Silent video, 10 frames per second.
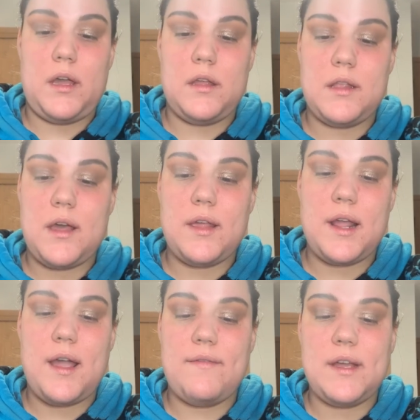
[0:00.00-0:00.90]
Now that I
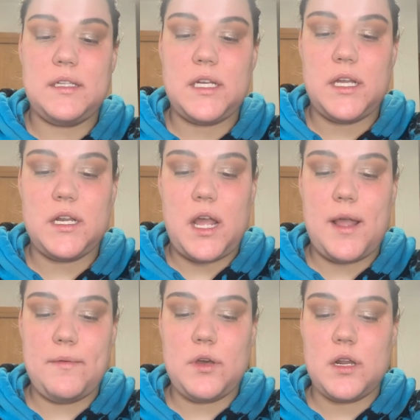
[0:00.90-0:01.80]
have that done,
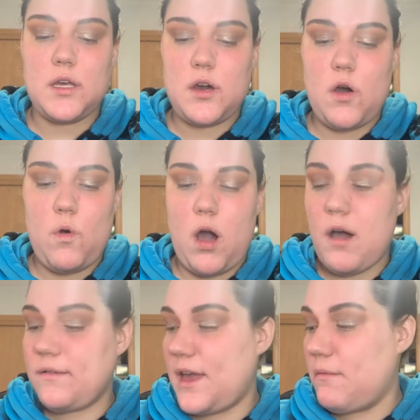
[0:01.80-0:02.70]
I'm going to go
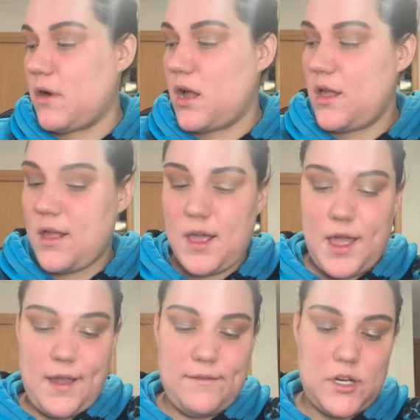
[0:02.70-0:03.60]
off camera
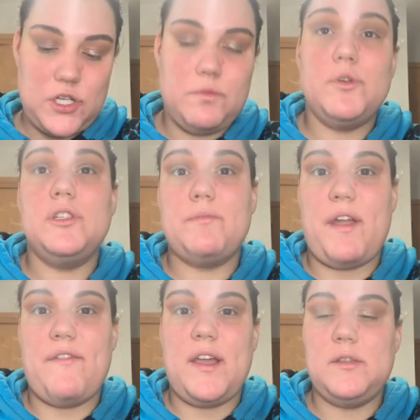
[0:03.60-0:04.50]
and finish most of
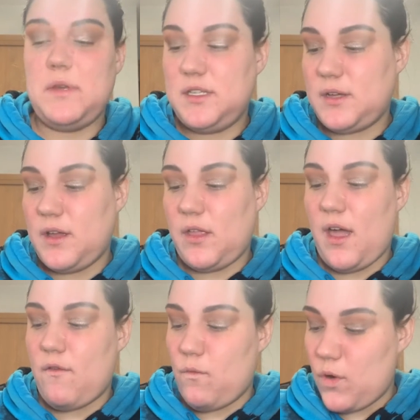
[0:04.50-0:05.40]
my face because I only
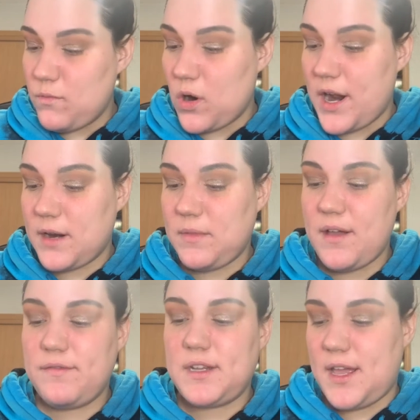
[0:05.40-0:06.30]
have one more item
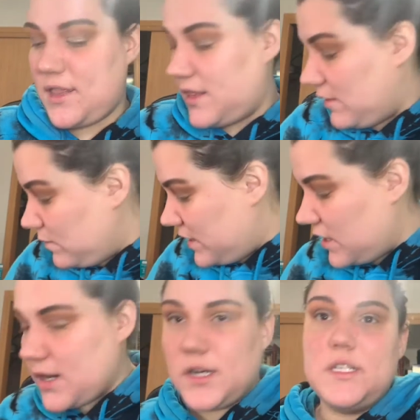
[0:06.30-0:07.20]
left and then we
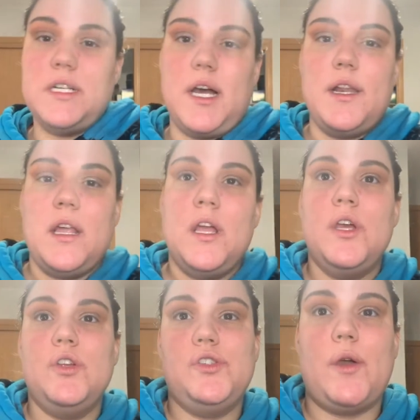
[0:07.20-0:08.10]
are done.
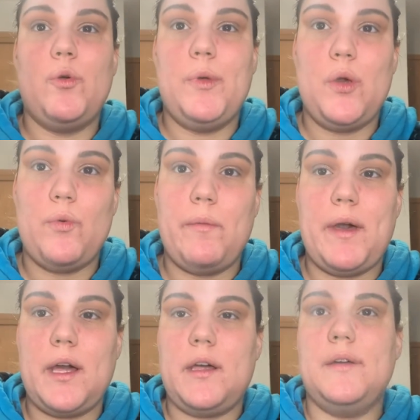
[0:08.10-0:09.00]
So I will be right
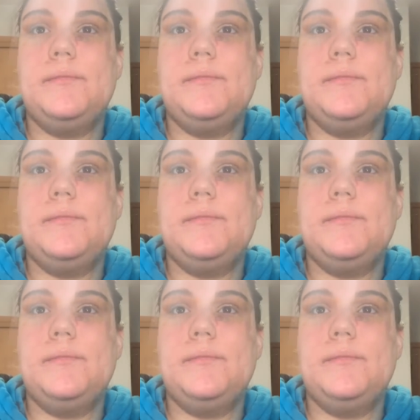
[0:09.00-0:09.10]
back.